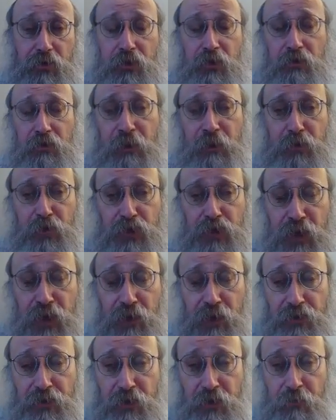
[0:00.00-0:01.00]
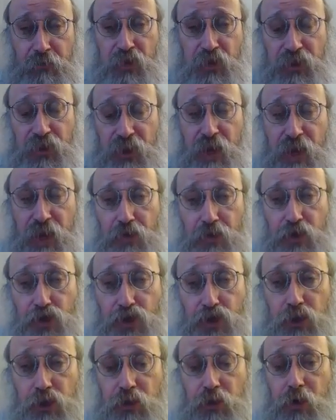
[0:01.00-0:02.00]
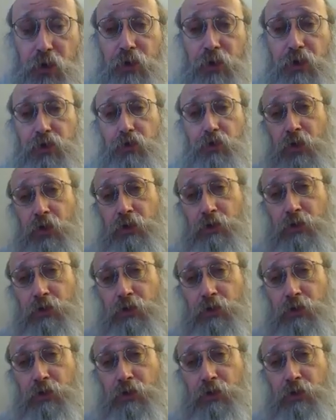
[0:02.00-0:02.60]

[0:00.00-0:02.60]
The Rabbi tells him, start teaching Torah to